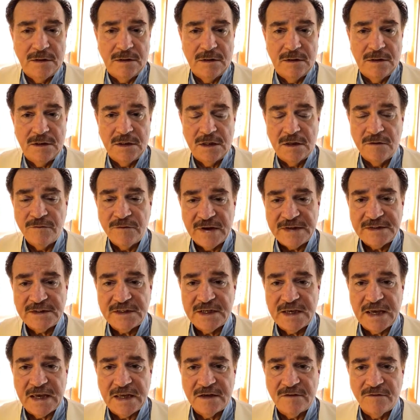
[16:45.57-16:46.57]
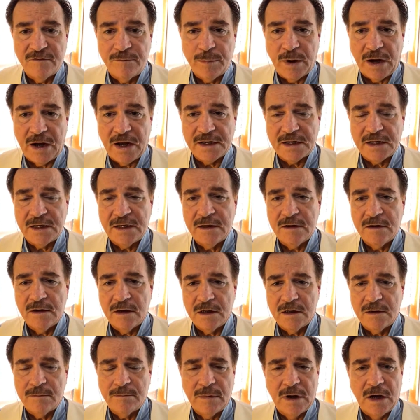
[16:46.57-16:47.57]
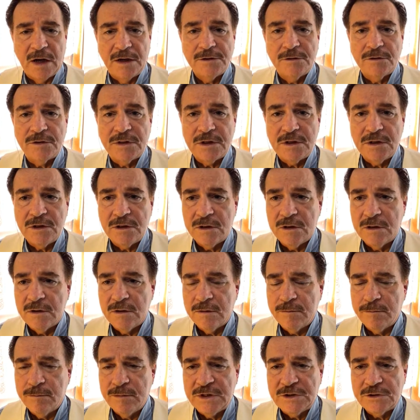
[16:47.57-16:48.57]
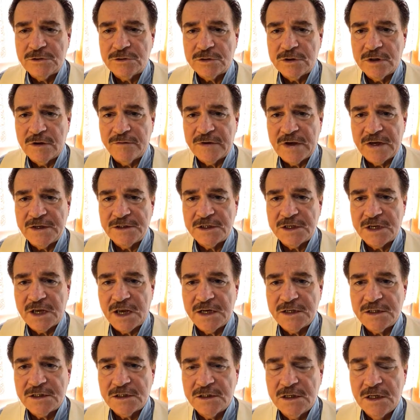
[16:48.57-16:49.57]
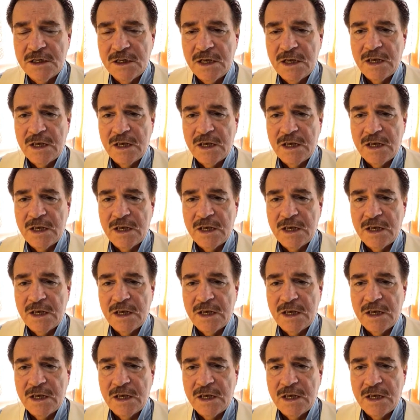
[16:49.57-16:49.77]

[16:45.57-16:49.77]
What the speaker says: the investigative body under the Ministry of Education.